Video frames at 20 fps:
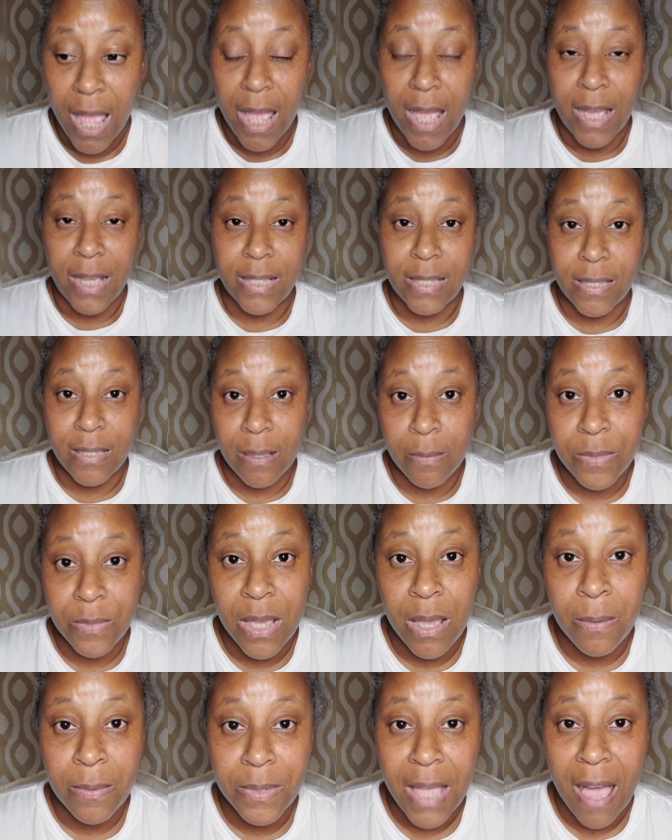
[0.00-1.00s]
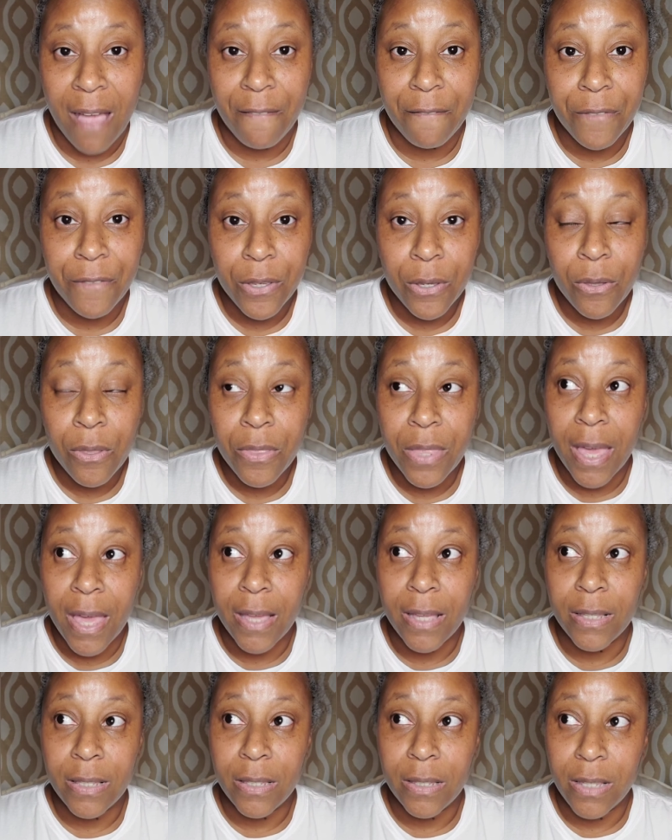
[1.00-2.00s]
And sometimes I feel
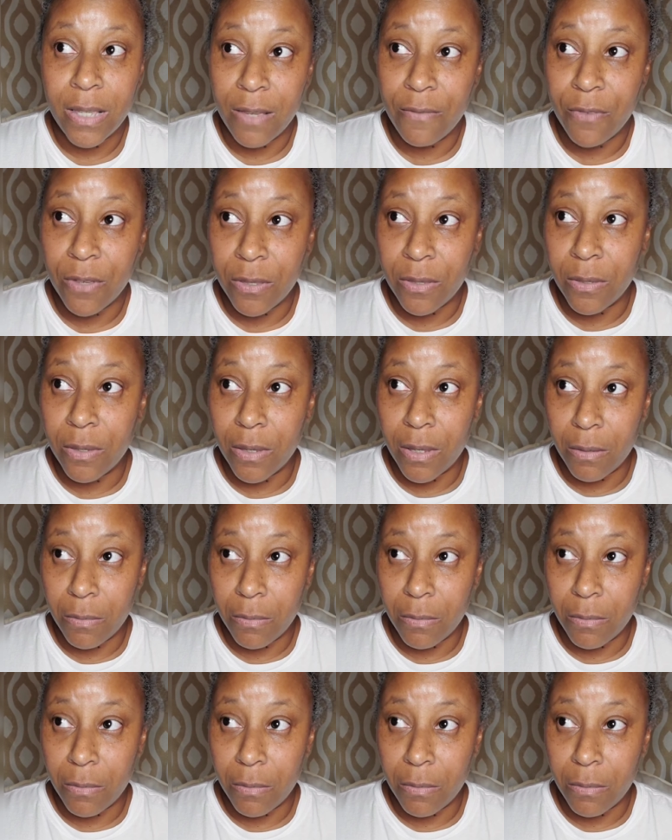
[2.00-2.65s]
that even